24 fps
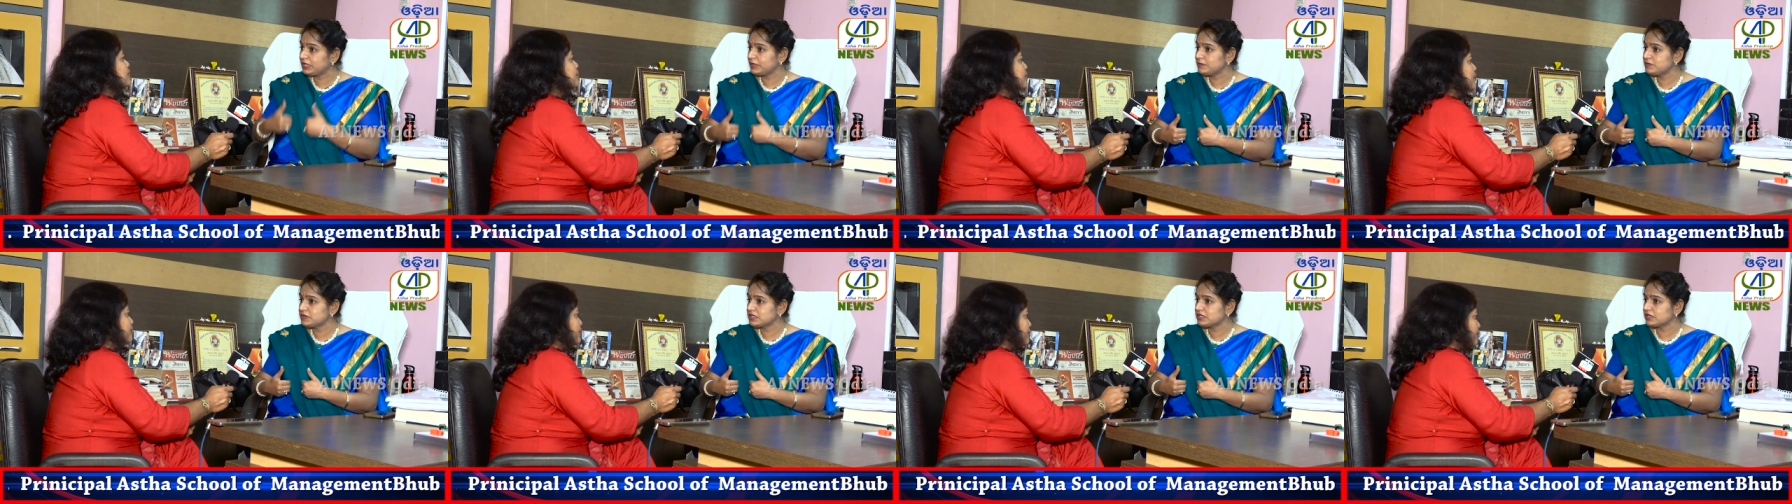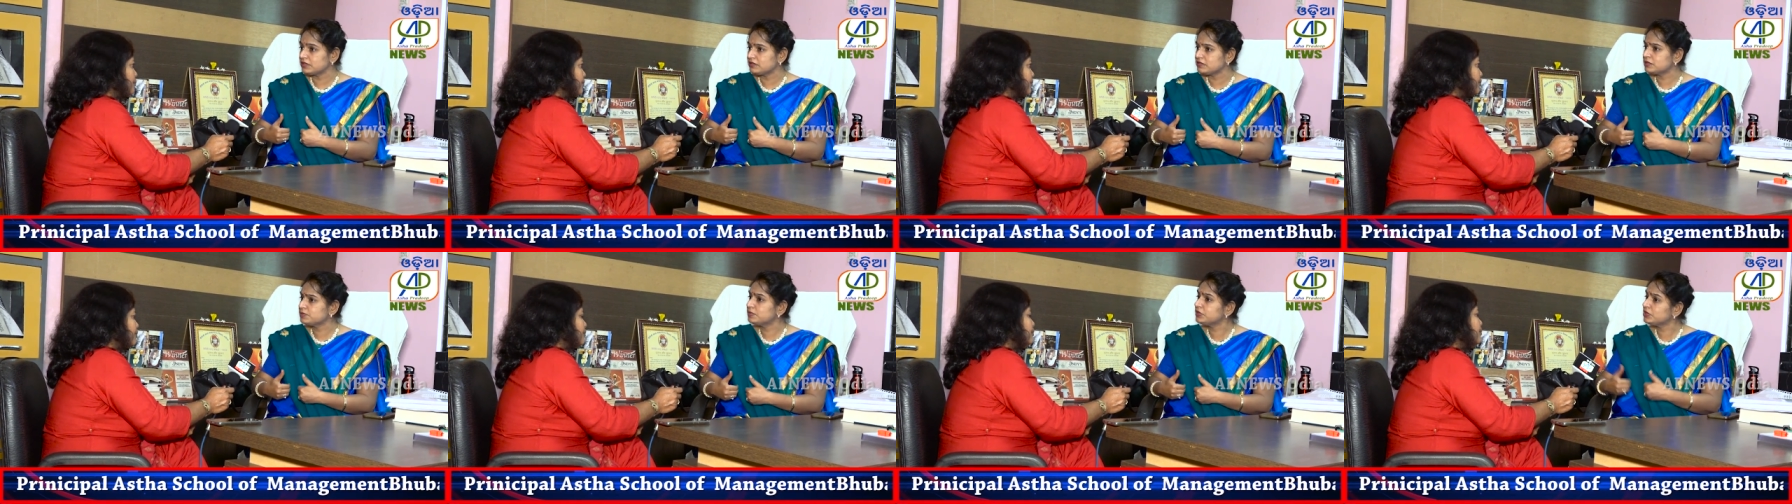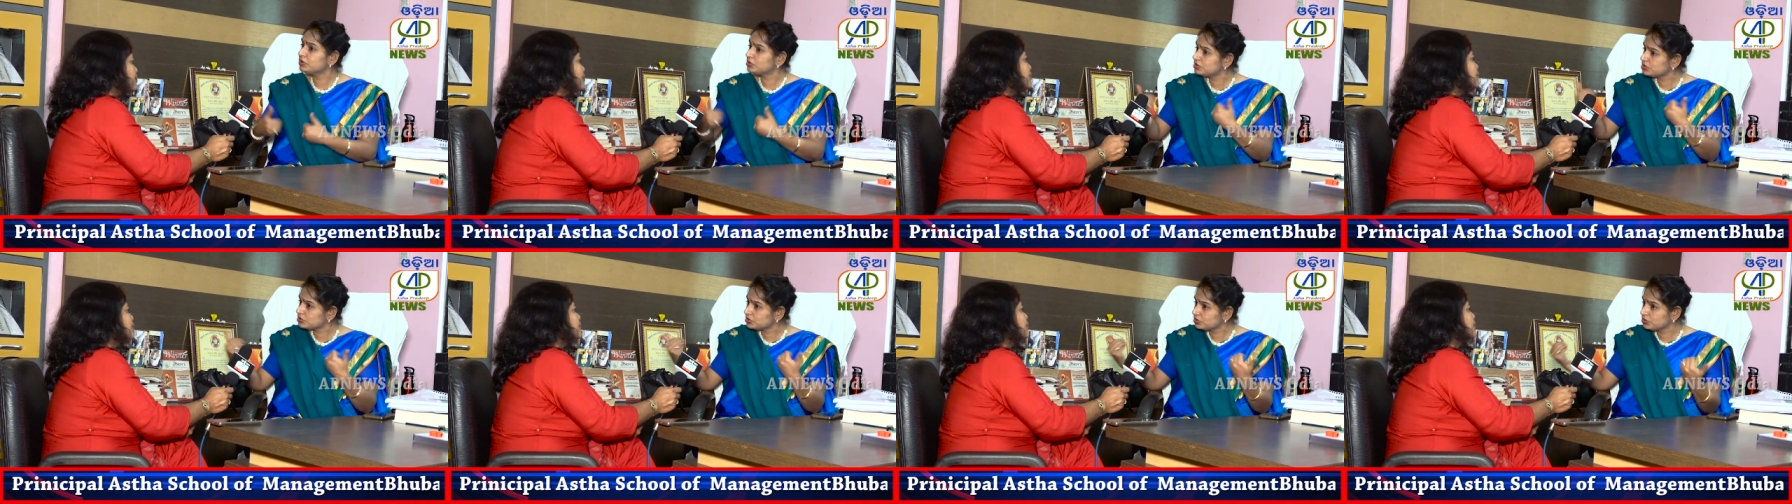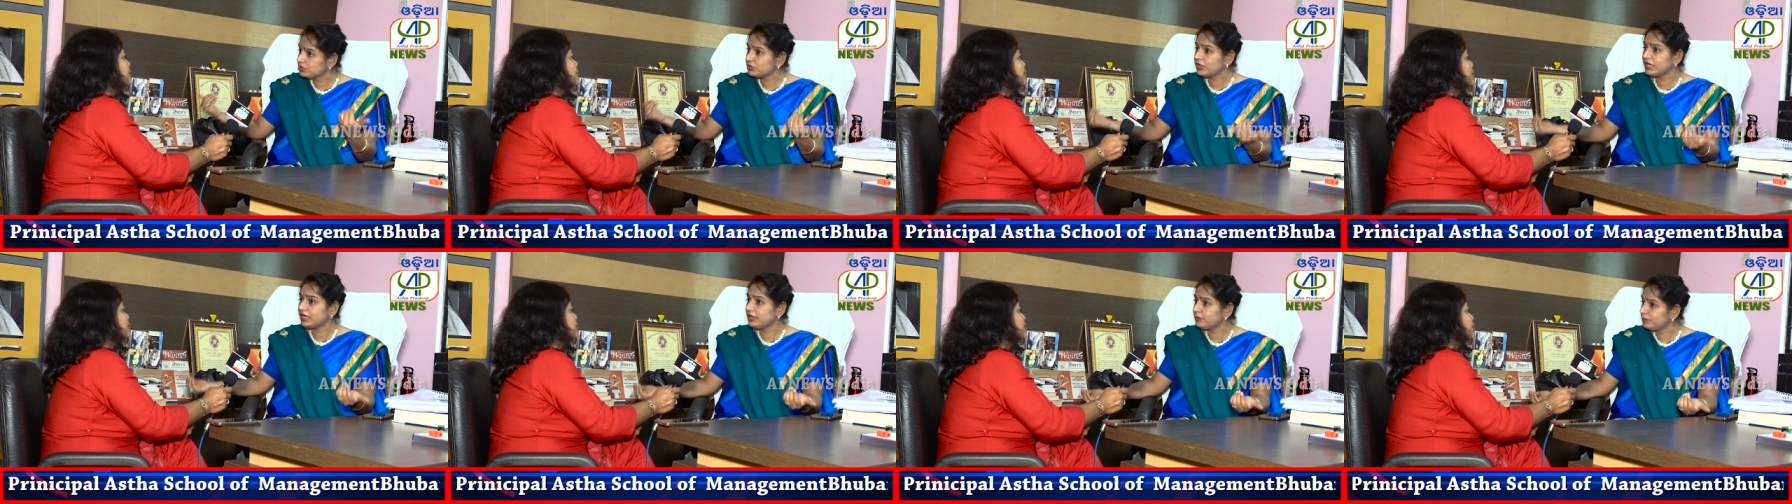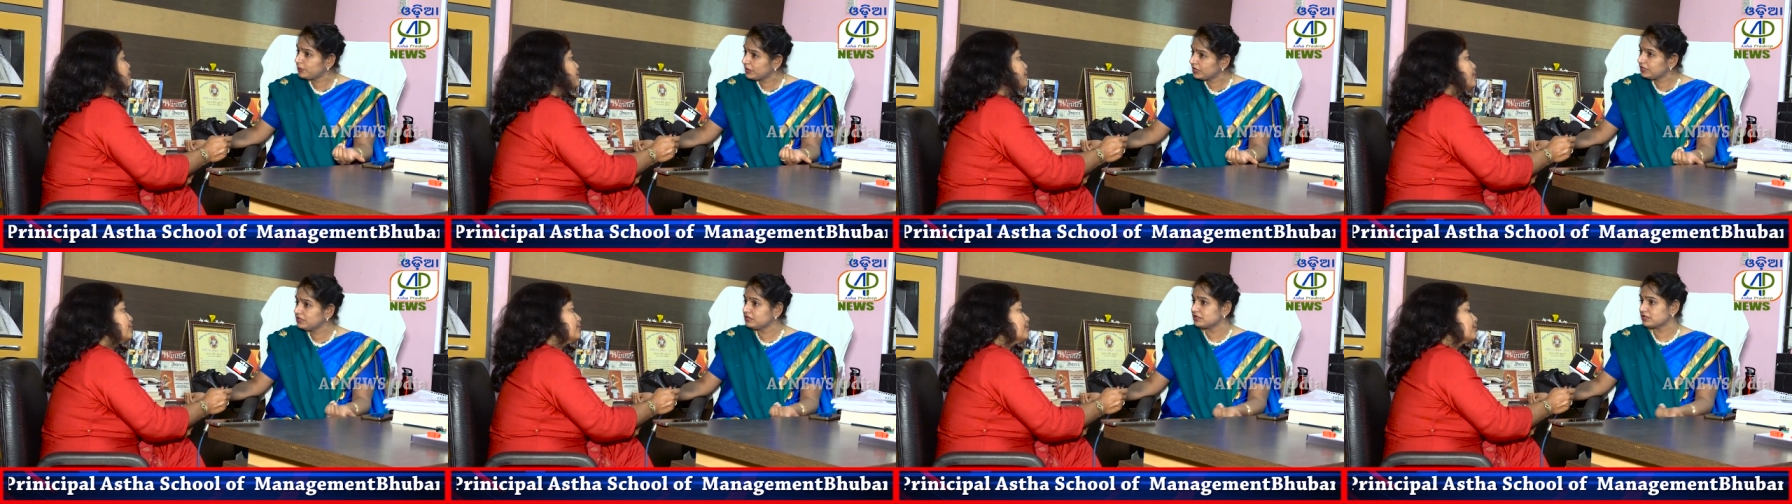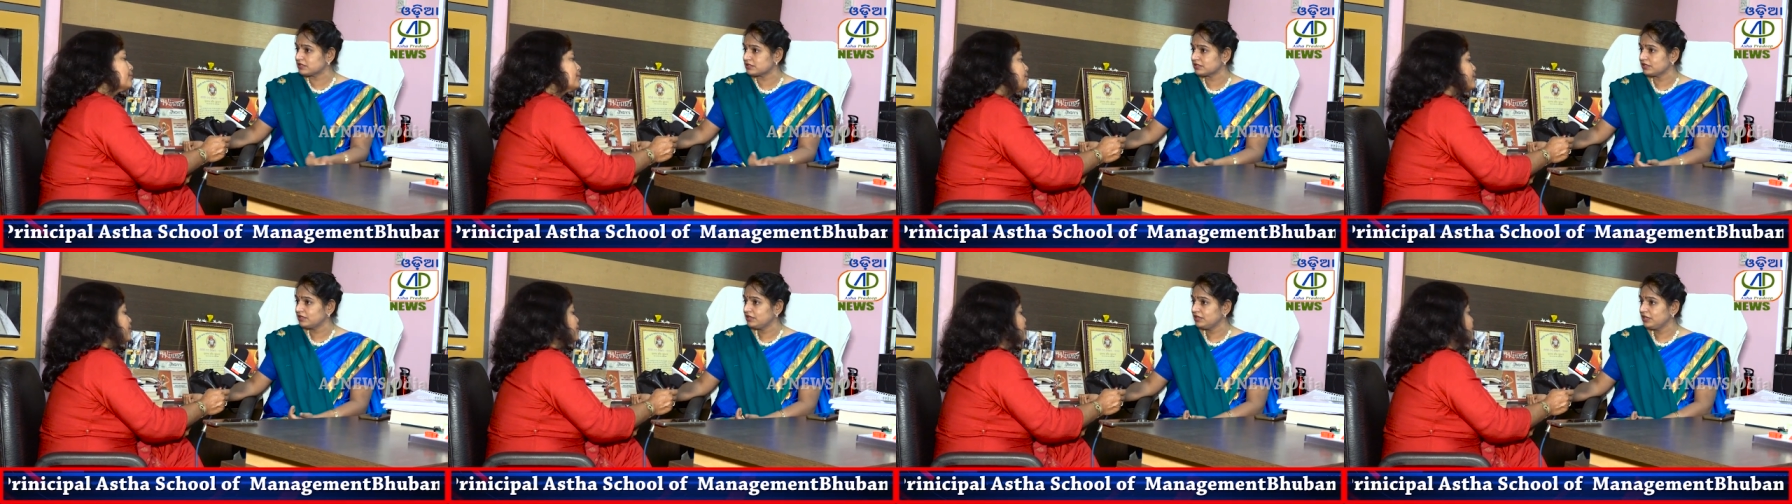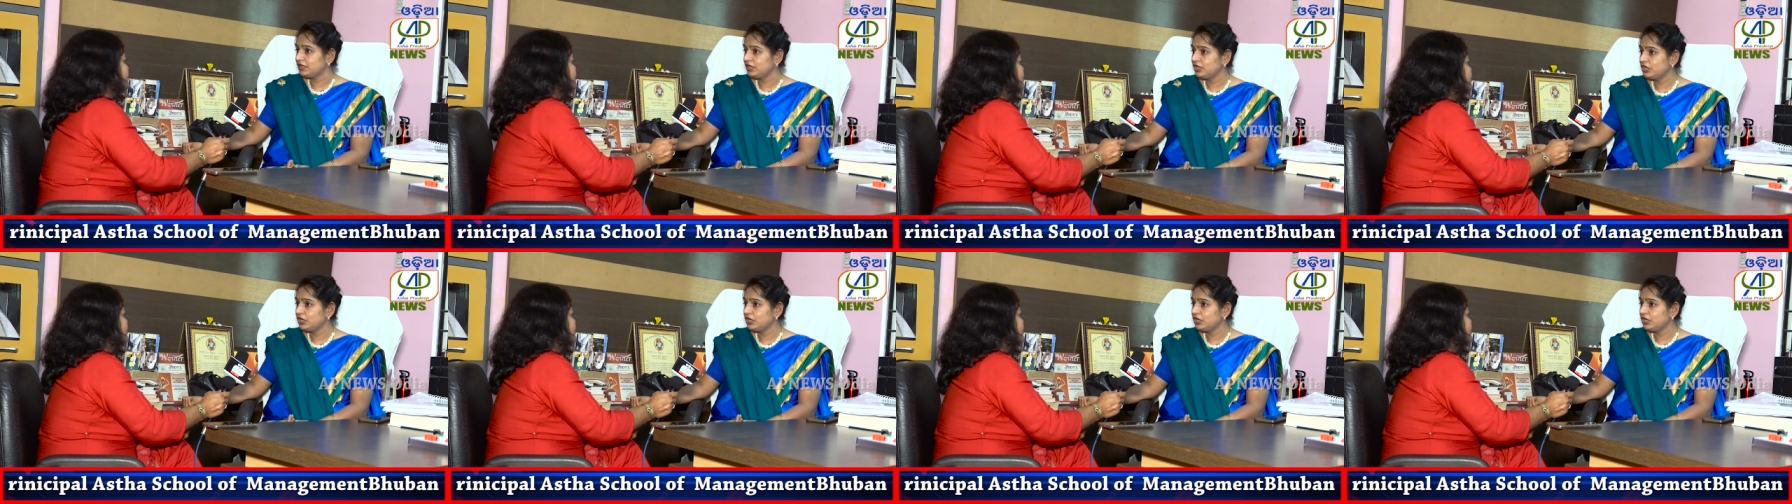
themselves, but also to help others.